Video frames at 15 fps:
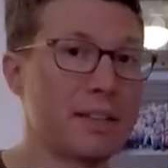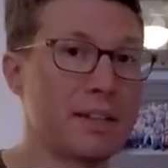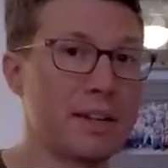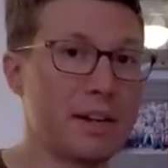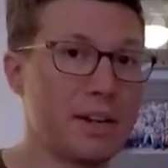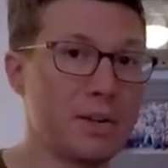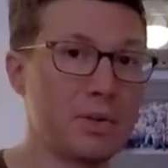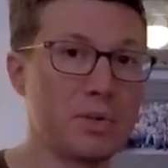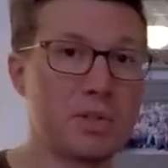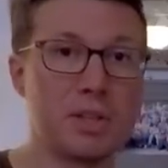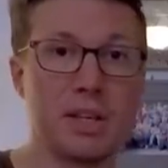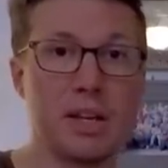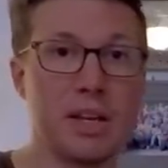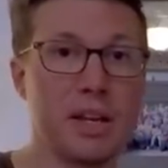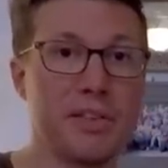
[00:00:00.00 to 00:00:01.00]
Here's
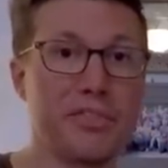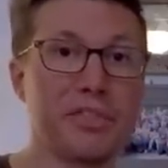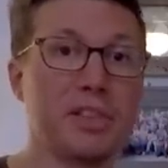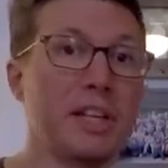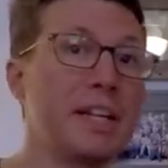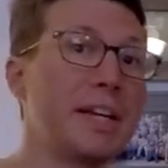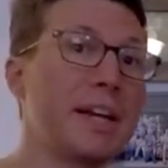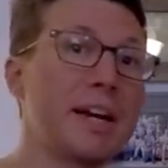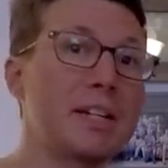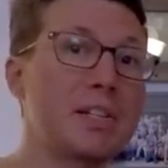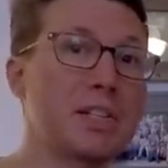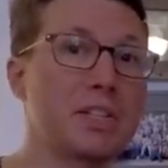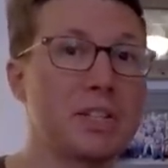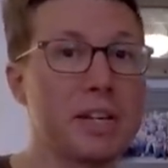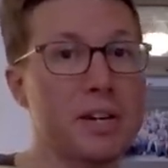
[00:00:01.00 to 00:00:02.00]
the leading edge
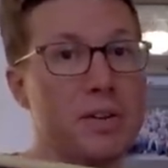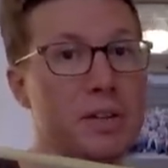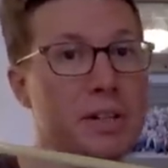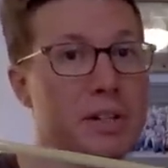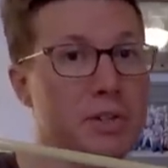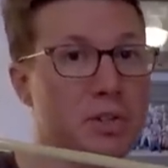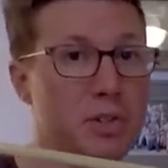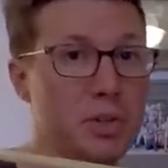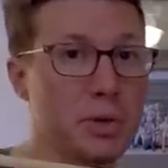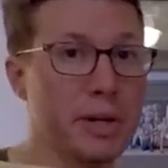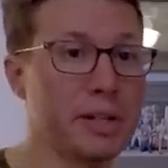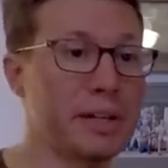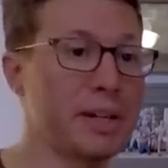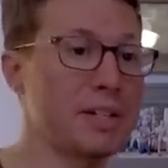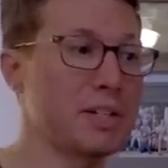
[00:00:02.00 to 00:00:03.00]
of the sail, and here's the
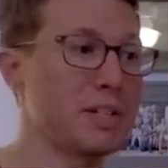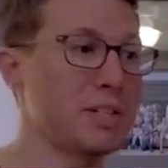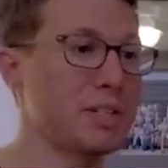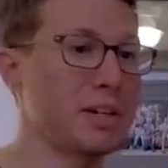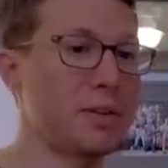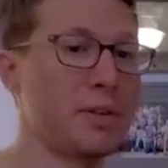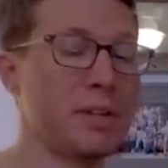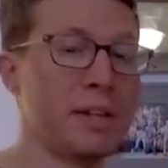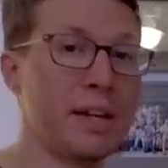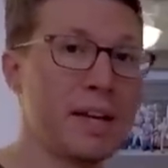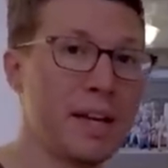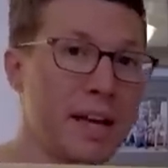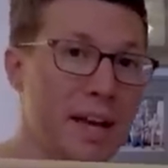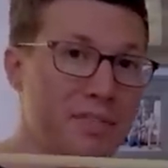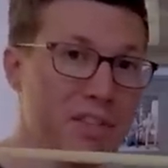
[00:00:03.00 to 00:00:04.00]
trailing edge of the sail.
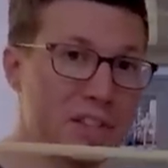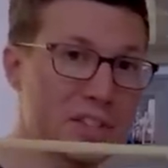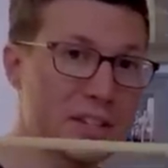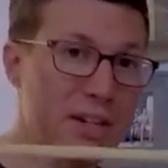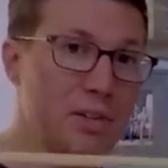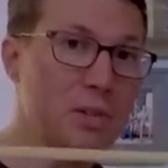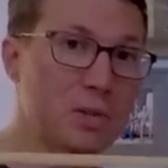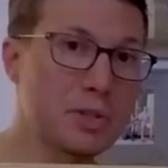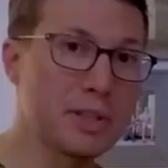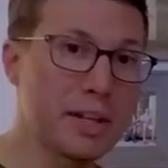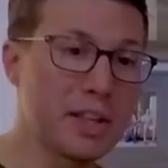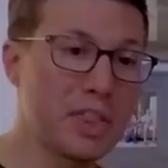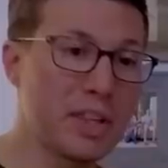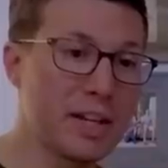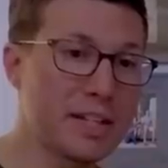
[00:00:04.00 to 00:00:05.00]
If the sail looks
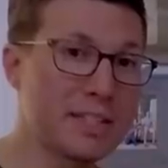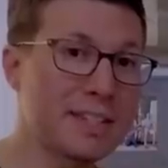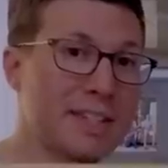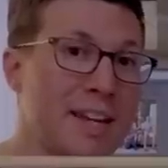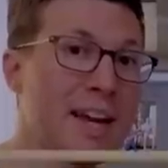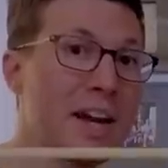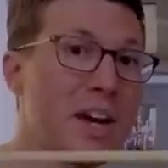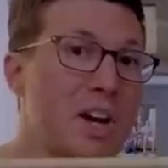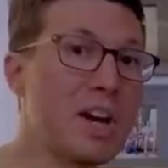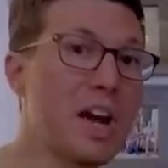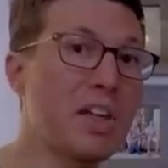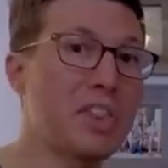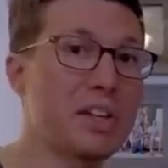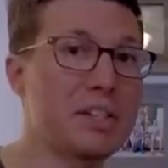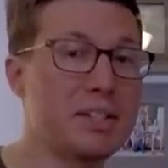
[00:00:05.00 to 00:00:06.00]
like this,
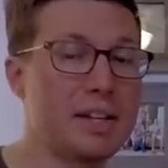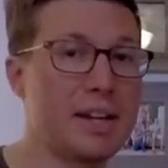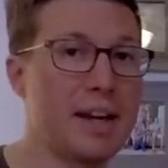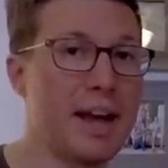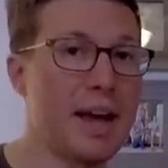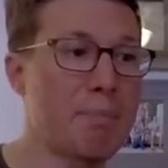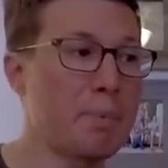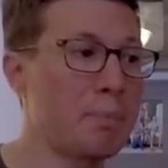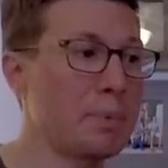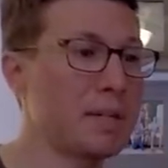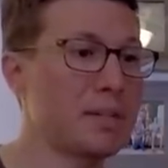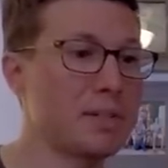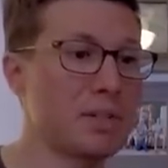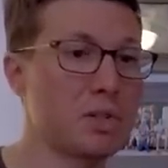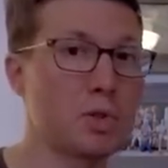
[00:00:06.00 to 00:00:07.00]
nothing's going to happen
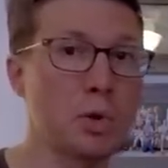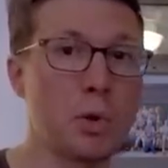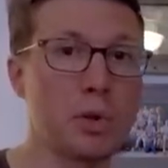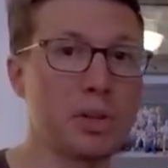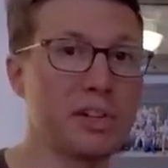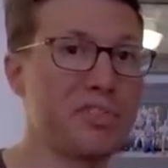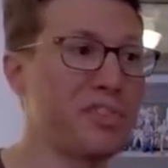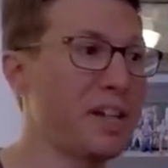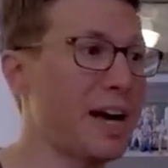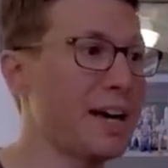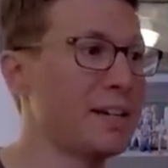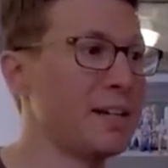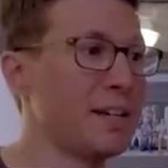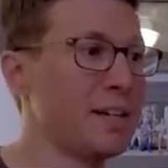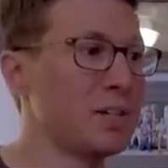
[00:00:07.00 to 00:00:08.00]
because it's totally
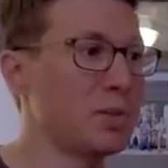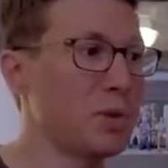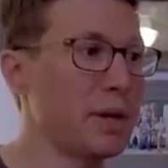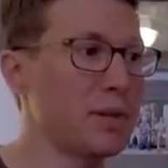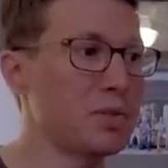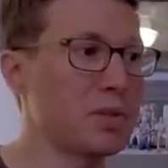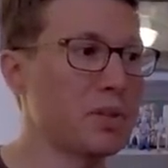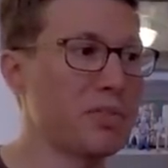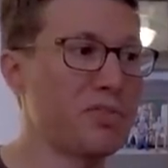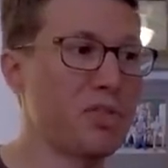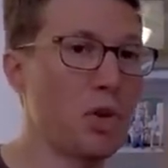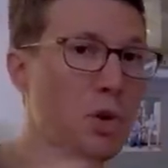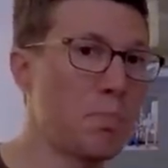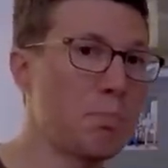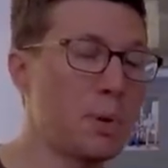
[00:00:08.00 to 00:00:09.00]
flat. So air is going to
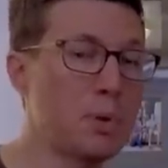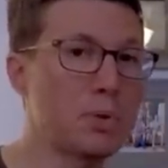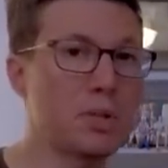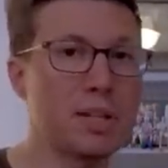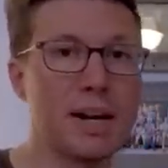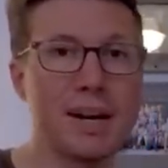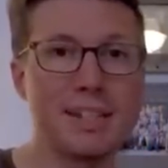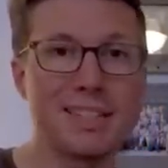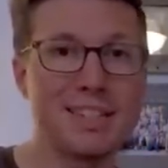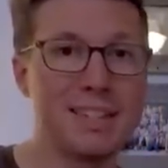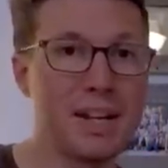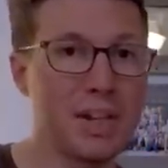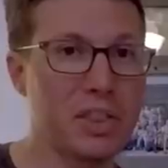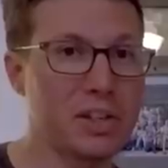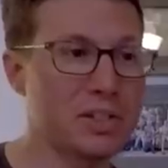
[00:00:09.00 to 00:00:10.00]
flow on both sides and
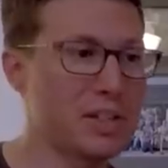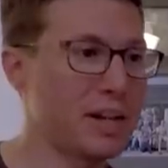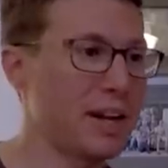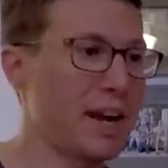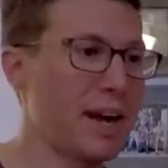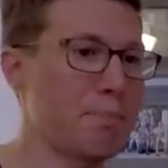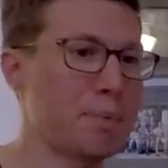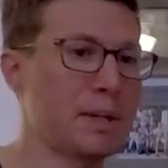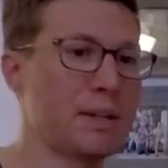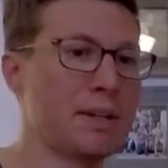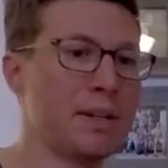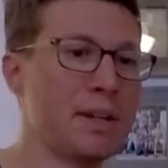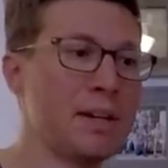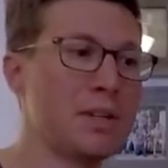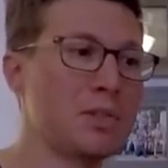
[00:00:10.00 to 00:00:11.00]
nothing's going to happen.
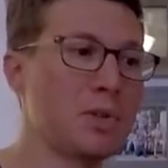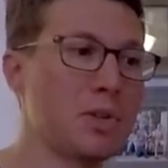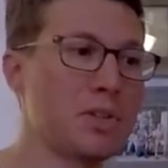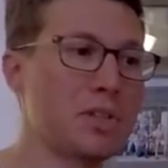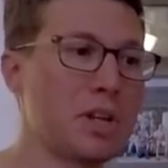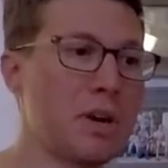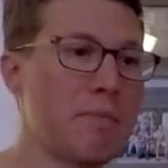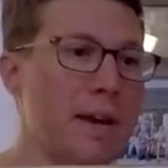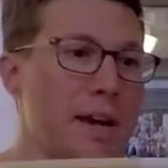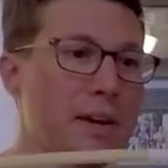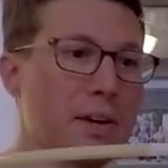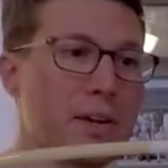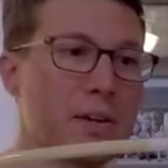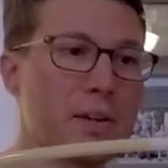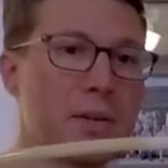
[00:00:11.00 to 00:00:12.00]
So the
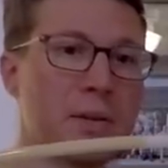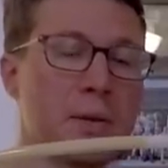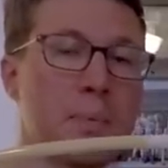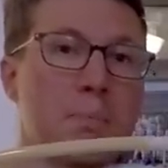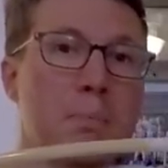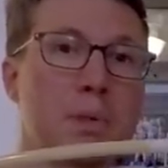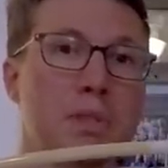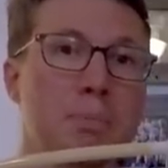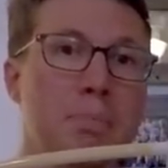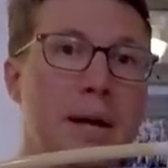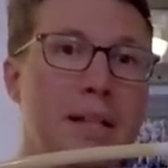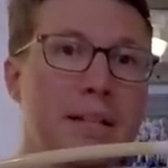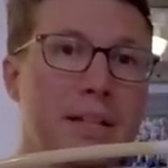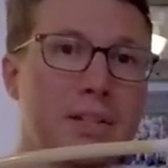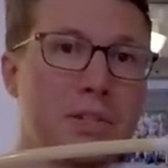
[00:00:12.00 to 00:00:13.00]
sailmaker puts a
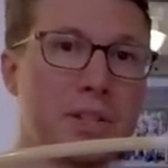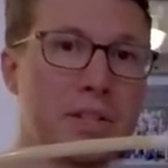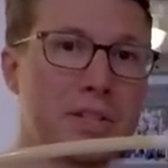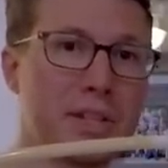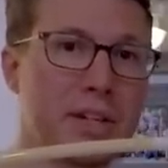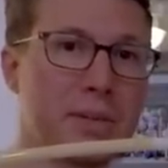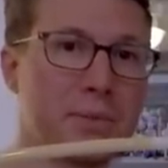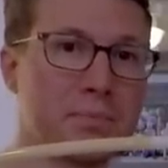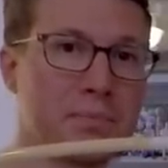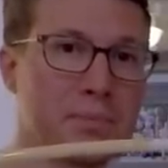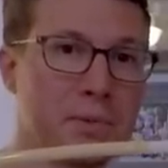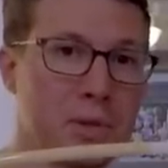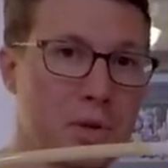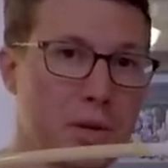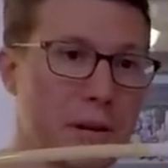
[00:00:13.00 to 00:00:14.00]
belly into the sail,
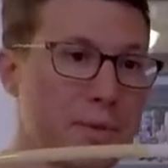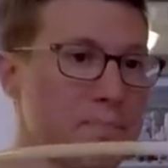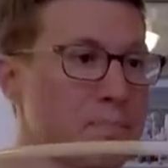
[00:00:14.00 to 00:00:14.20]
okay?